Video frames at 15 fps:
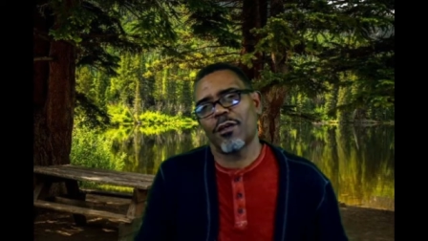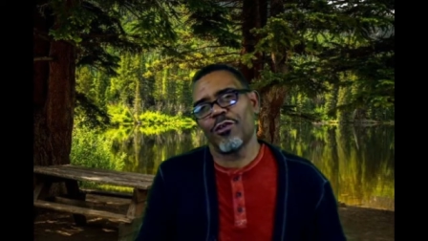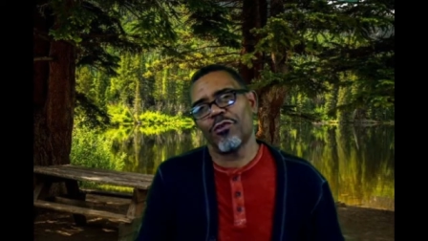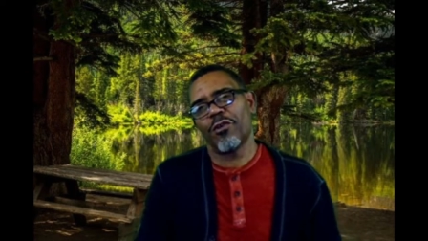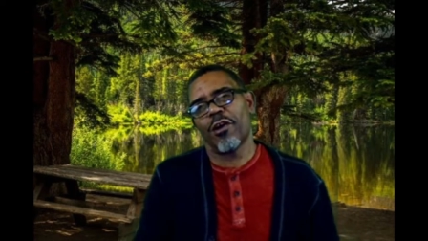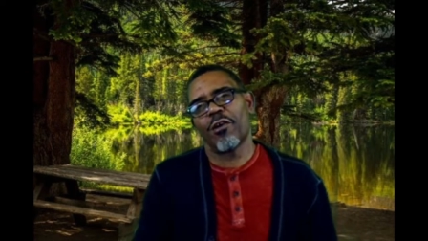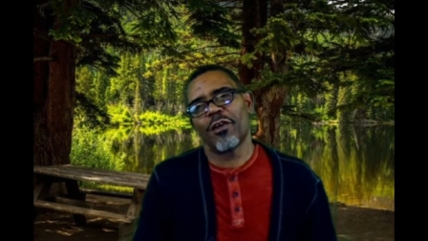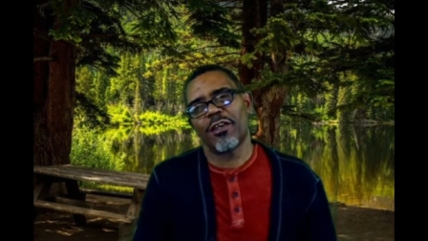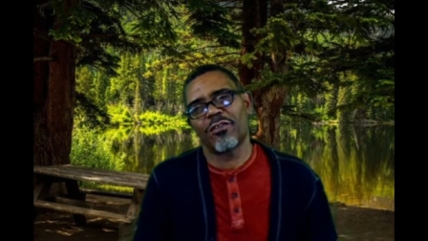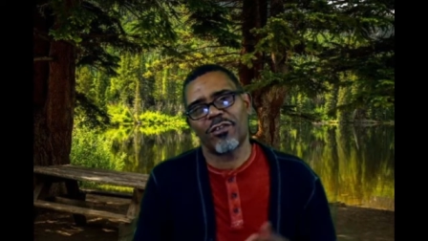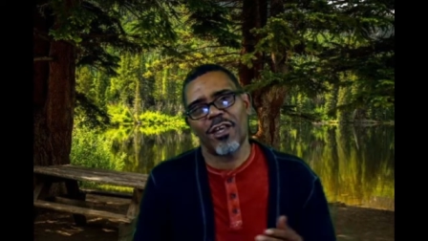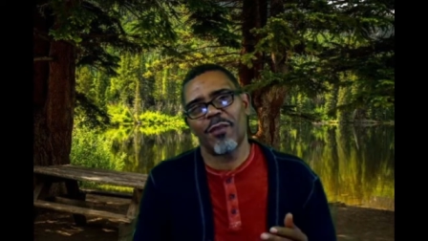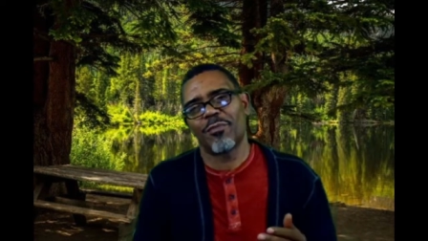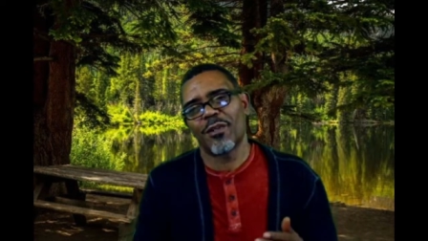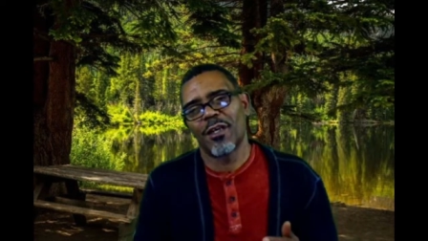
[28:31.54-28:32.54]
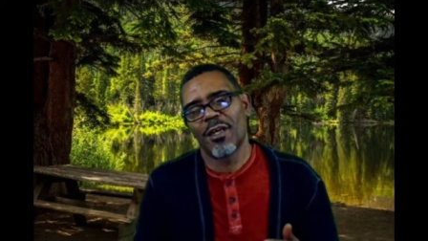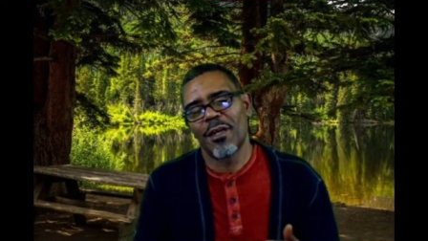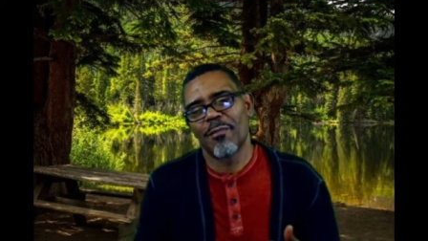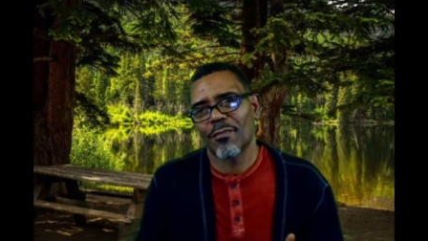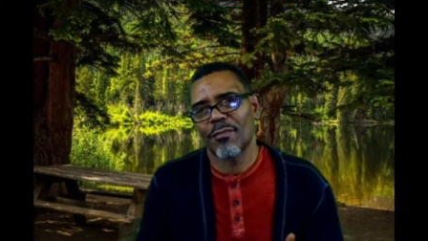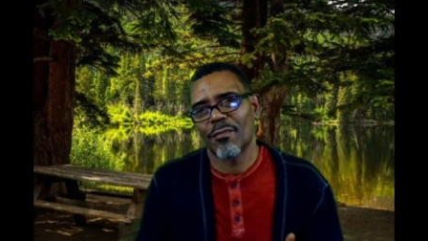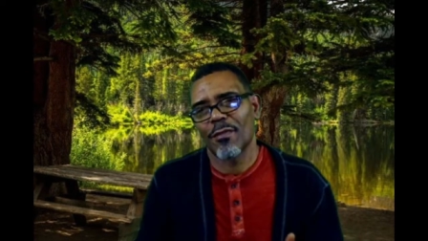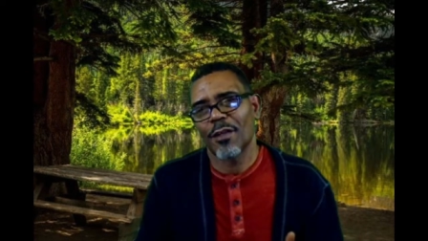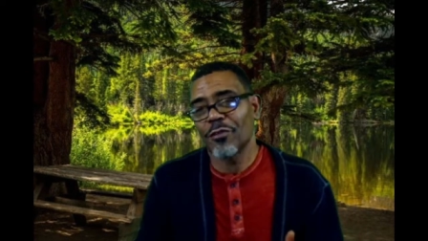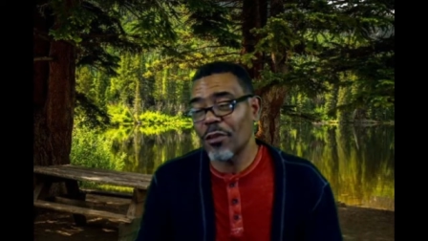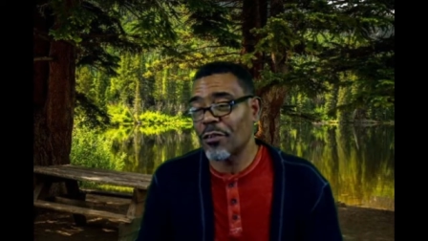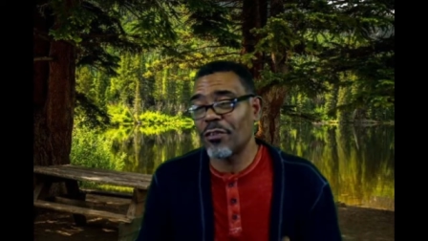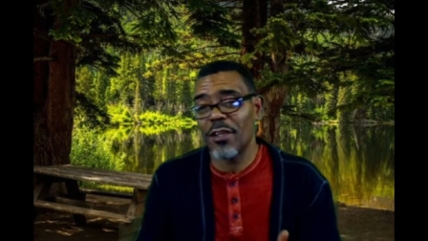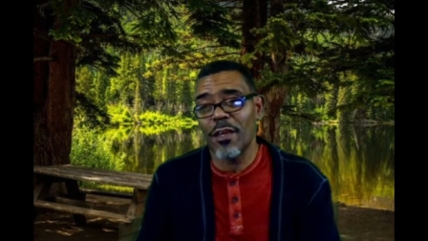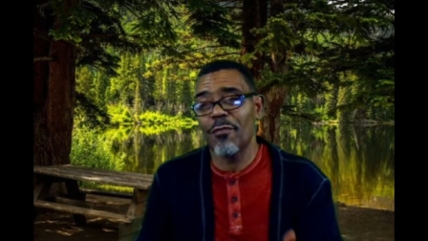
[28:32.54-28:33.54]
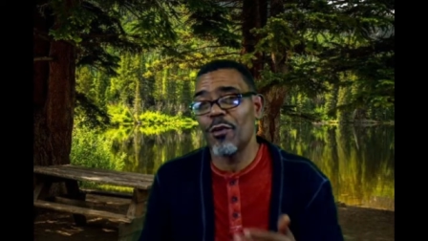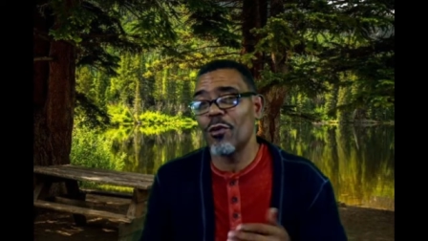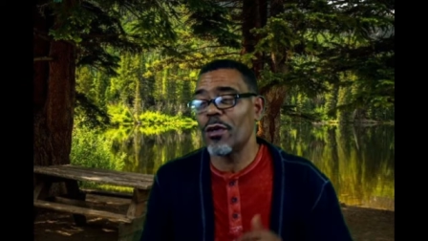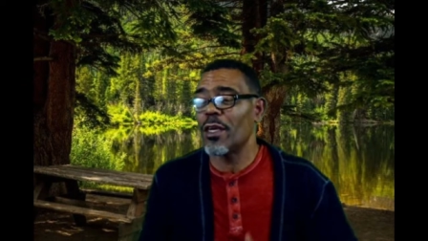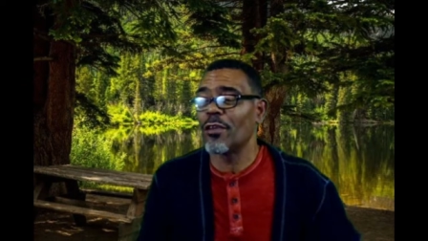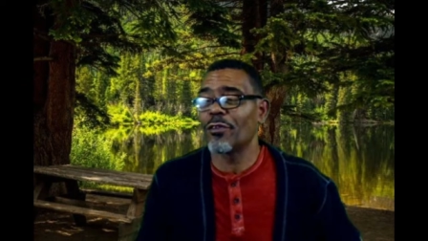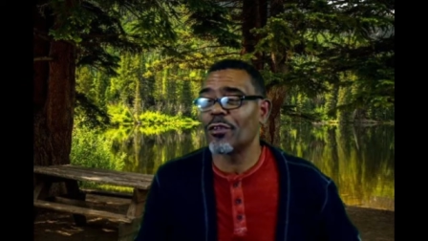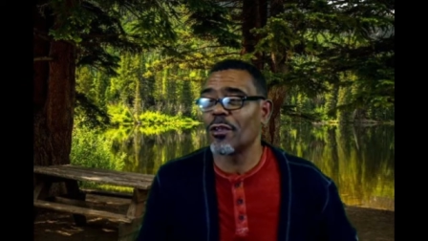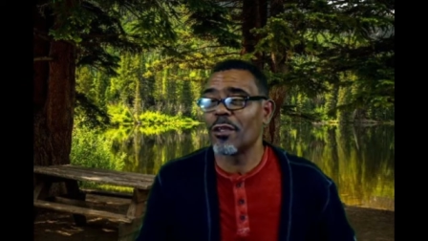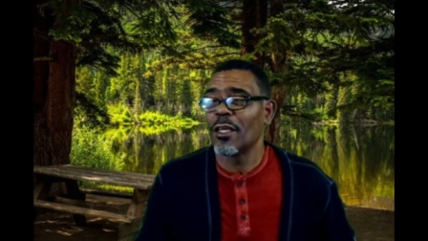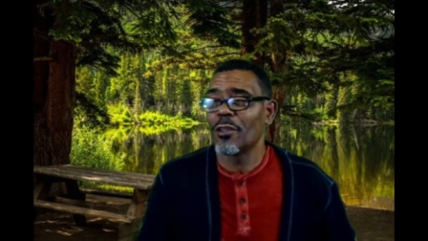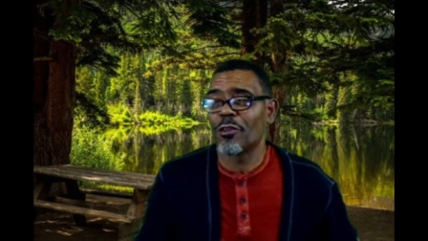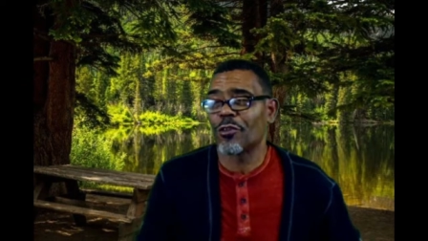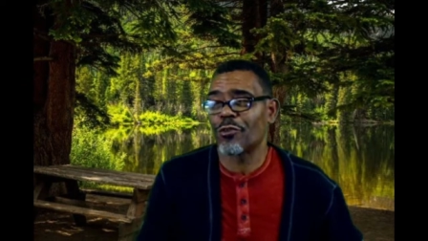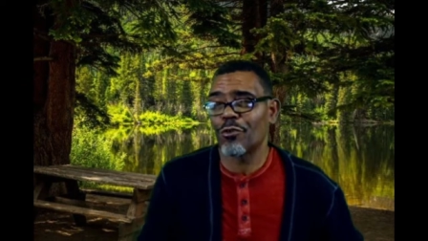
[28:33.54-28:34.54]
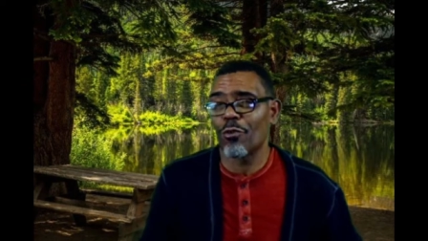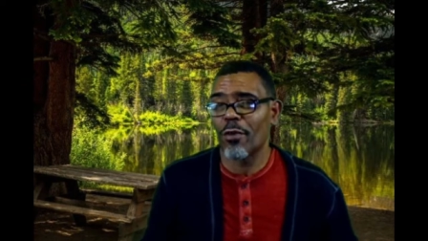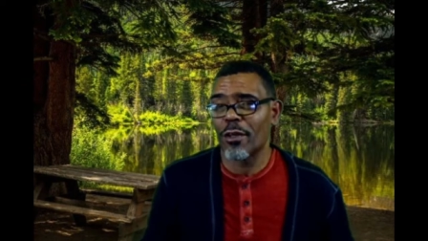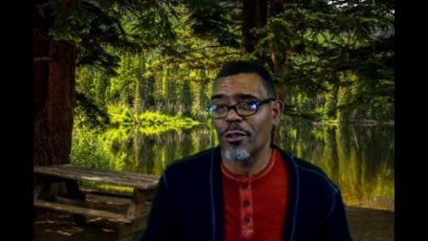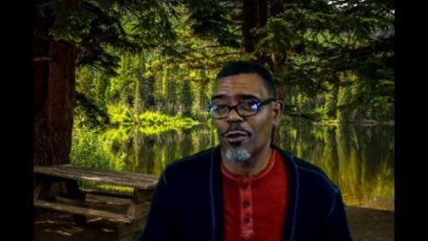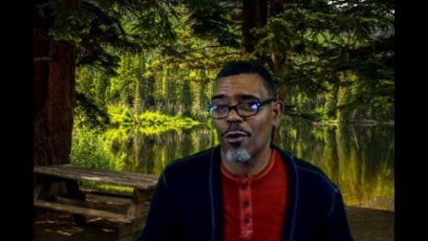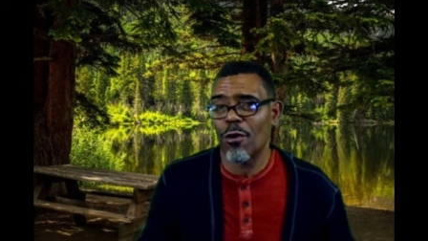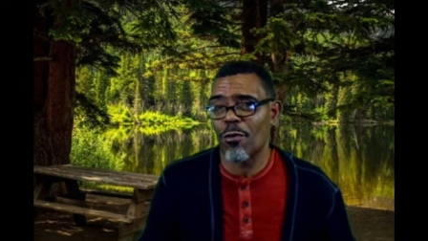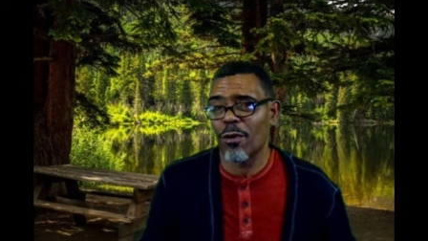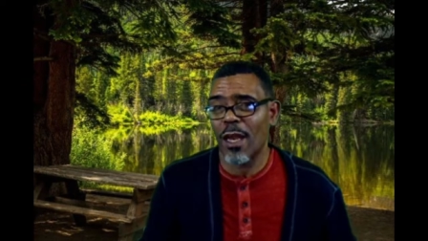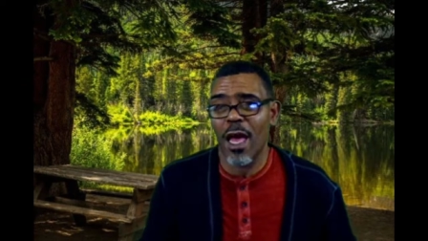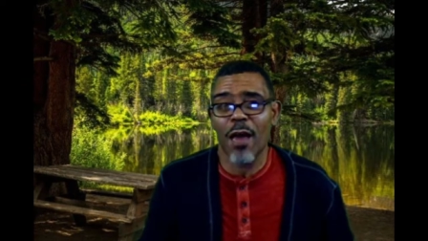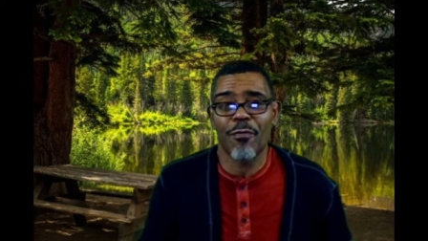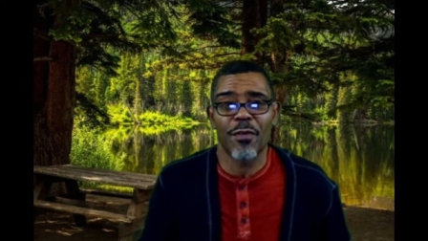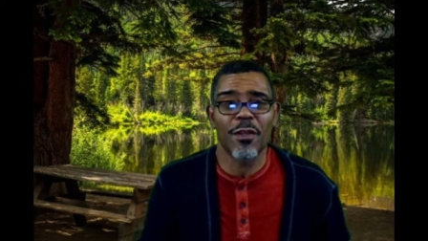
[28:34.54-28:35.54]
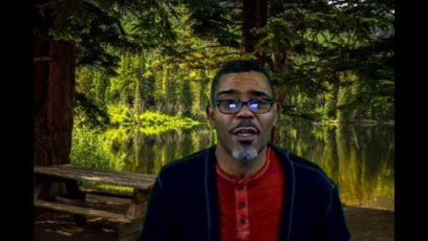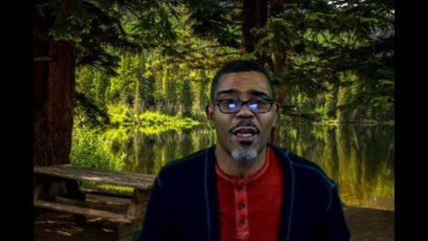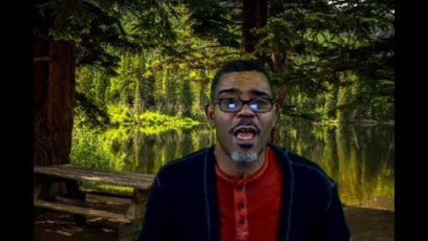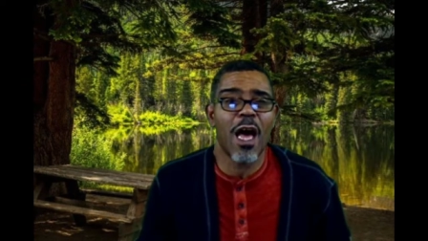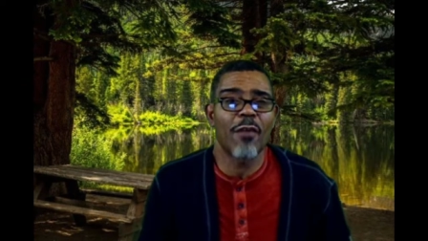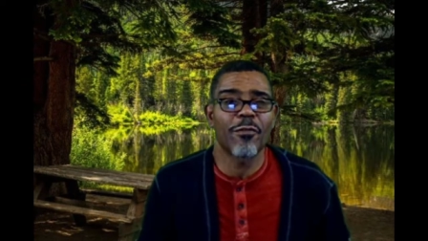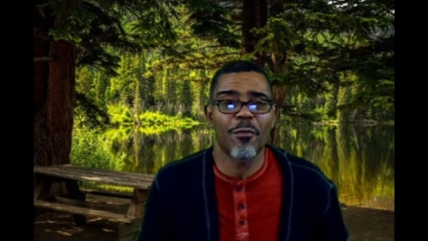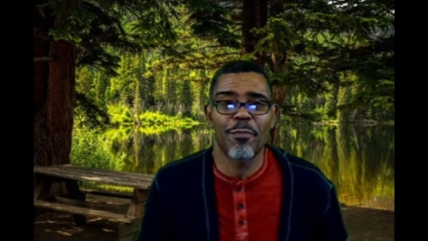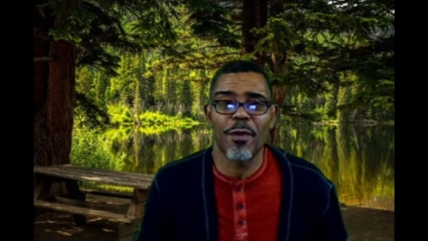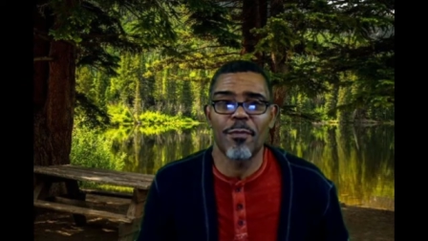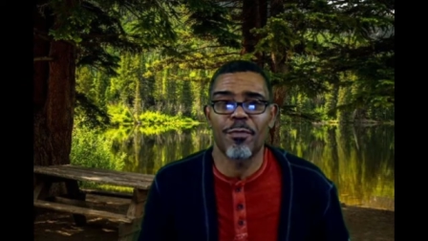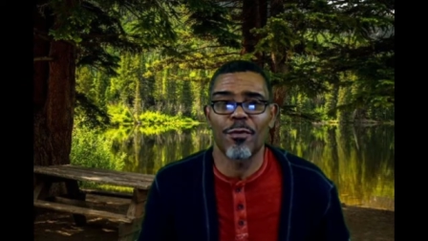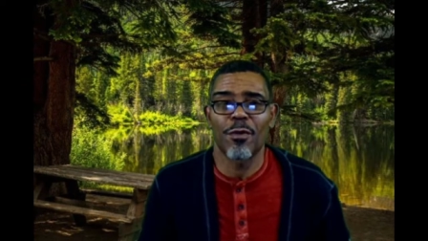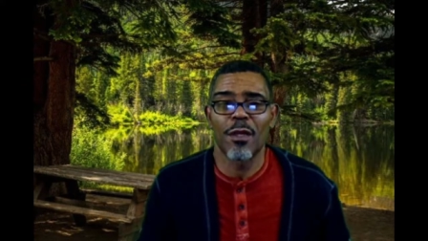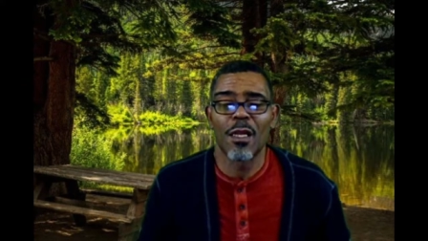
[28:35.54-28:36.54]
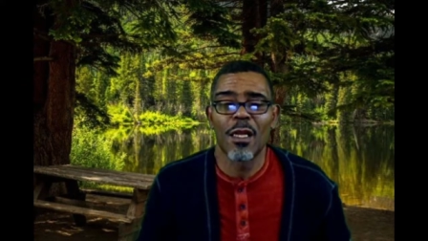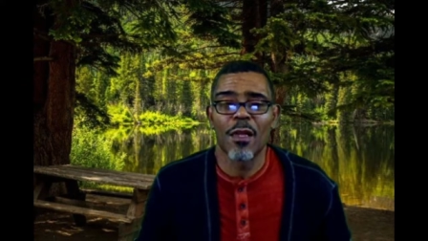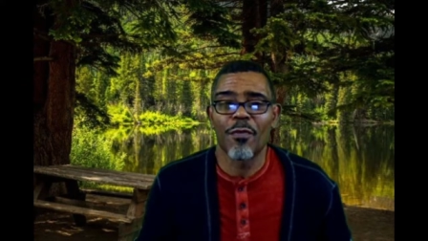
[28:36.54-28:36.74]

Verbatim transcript: you know, except deceive you into destroying your own life and the lives of people